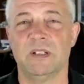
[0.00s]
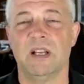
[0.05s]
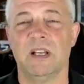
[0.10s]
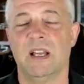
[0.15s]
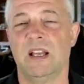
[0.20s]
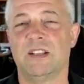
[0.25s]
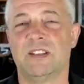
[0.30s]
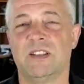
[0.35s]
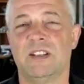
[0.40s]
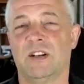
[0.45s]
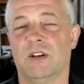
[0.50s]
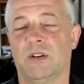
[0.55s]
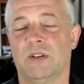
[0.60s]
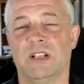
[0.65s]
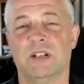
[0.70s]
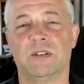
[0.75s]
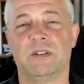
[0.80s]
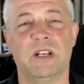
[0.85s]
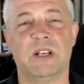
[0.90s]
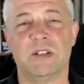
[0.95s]

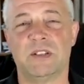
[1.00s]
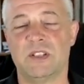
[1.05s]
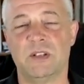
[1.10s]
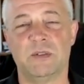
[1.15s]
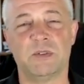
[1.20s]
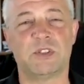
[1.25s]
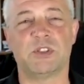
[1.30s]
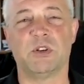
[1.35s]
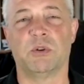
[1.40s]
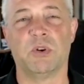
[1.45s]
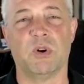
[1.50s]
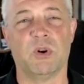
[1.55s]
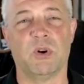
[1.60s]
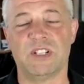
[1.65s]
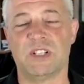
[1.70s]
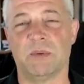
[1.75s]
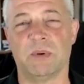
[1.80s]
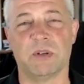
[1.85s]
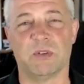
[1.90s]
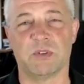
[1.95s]
It was so
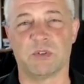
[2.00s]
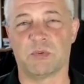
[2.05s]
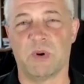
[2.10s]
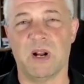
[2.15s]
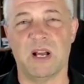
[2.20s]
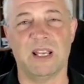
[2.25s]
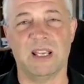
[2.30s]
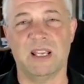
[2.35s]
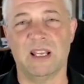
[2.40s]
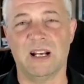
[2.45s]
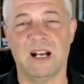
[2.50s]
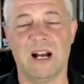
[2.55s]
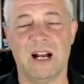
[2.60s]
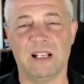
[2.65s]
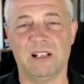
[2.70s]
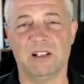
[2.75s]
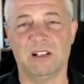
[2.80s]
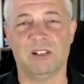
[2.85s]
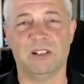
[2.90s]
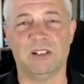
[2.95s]
noisy when it was running at
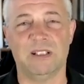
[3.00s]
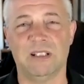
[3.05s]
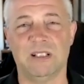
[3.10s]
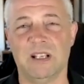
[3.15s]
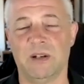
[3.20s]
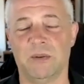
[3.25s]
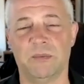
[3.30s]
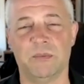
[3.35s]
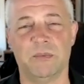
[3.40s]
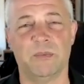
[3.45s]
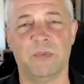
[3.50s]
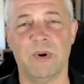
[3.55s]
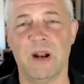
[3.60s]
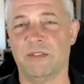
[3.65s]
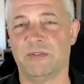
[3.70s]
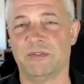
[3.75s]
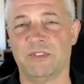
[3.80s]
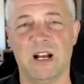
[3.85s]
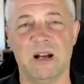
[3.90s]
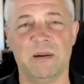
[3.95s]
idle and
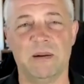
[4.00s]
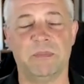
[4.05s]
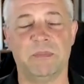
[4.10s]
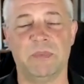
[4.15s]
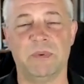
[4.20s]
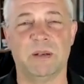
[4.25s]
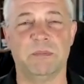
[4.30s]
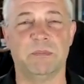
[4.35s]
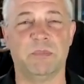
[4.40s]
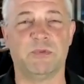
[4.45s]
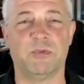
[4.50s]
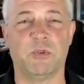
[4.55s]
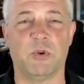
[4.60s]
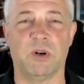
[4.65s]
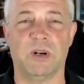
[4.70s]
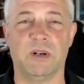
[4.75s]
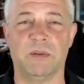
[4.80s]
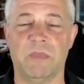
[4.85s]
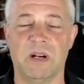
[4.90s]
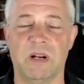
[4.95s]
revved up before,
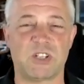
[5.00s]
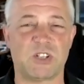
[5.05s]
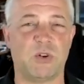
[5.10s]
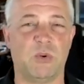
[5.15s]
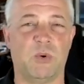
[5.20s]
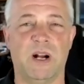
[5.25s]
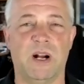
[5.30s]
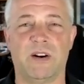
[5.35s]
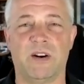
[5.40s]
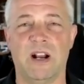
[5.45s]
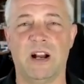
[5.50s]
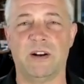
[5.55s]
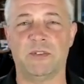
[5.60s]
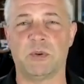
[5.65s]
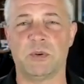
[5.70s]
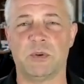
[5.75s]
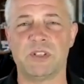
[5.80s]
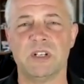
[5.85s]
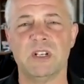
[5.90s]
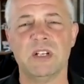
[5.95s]
and much quieter
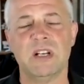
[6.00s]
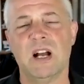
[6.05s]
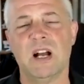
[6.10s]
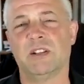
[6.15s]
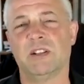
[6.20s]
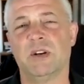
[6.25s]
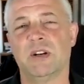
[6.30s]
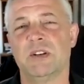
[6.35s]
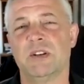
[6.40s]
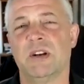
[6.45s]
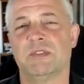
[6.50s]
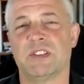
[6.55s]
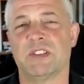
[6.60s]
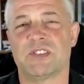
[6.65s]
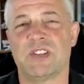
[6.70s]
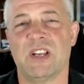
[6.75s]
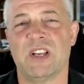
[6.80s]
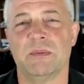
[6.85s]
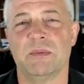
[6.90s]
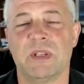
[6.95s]
afterwards. Although I do have to
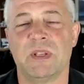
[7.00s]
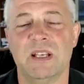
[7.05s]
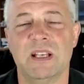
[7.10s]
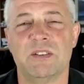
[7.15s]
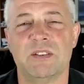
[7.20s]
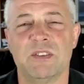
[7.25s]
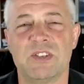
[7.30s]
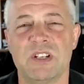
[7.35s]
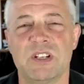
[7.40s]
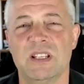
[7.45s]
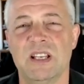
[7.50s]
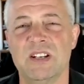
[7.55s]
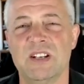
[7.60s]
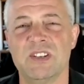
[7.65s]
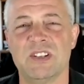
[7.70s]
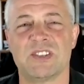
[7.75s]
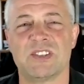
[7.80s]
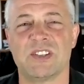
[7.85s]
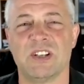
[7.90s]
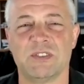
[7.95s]
say the
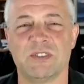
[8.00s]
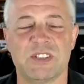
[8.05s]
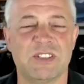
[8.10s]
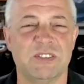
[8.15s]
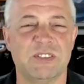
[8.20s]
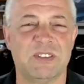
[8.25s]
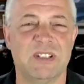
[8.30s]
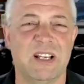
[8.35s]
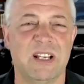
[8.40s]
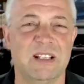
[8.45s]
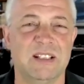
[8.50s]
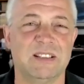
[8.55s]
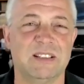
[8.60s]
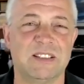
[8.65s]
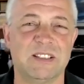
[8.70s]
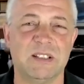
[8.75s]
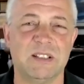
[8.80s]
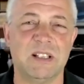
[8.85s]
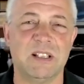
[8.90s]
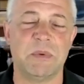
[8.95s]
engine itself is still,
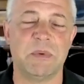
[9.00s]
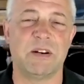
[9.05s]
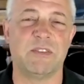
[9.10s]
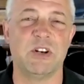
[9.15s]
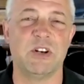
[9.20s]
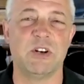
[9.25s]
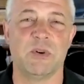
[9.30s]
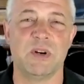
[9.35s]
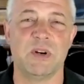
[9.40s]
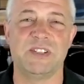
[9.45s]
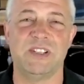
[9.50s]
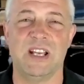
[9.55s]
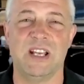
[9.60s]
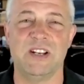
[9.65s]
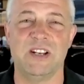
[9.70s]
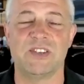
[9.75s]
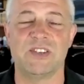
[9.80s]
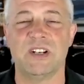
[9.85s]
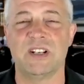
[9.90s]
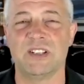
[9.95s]
it's a little bit of a noisy
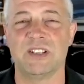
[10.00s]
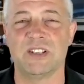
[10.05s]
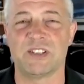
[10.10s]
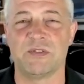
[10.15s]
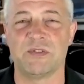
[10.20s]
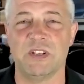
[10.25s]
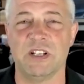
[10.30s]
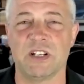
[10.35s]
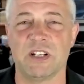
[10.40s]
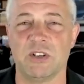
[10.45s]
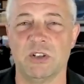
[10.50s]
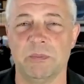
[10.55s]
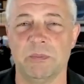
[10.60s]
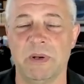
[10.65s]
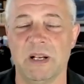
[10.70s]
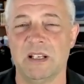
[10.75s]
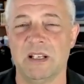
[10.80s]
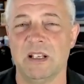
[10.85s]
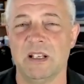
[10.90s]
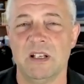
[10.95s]
engine in this vehicle,
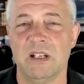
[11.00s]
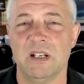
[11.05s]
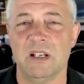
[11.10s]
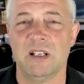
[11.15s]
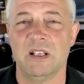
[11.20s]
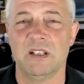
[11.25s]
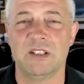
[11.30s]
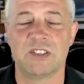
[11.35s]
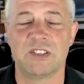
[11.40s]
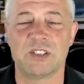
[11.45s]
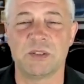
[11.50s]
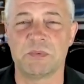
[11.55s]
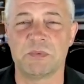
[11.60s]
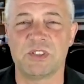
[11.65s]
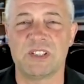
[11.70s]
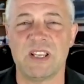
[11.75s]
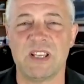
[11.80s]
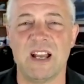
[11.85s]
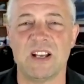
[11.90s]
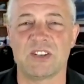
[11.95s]
but
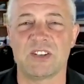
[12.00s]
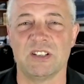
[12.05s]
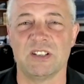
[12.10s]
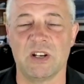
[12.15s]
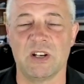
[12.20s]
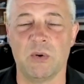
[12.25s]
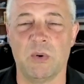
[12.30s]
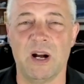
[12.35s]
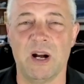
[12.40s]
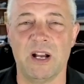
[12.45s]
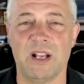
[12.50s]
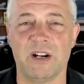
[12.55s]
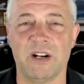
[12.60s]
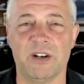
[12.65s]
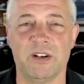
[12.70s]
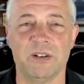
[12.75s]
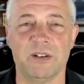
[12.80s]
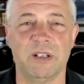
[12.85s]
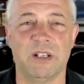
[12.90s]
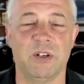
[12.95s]
substantially
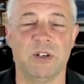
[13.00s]
quieter,